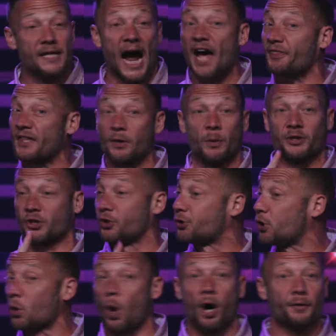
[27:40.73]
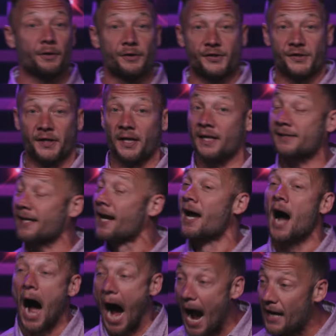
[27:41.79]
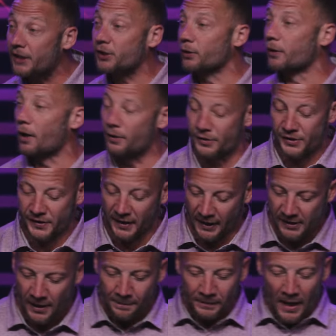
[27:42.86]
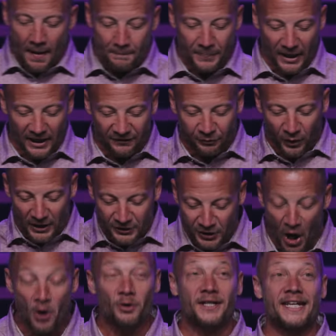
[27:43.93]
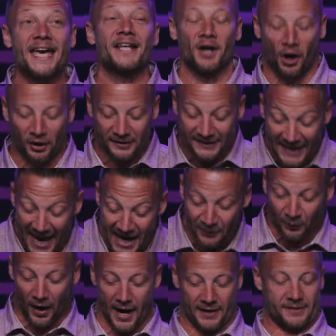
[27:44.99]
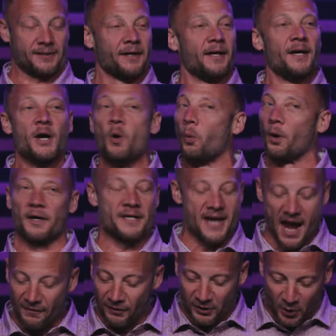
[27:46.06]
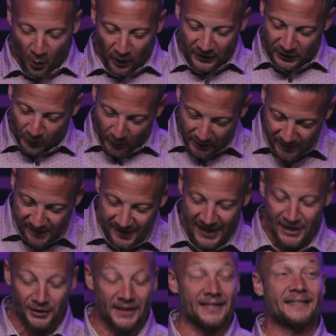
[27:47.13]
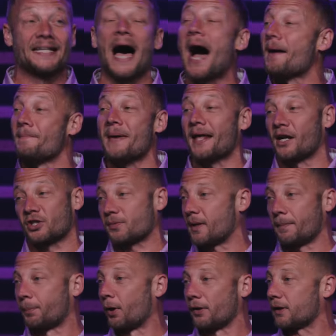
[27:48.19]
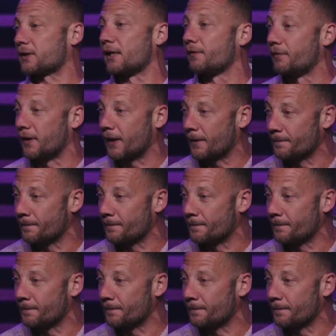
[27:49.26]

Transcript: I think we should do all those things. I do those things. But if we don't get our day right, we're never going to excel in time management and productivity.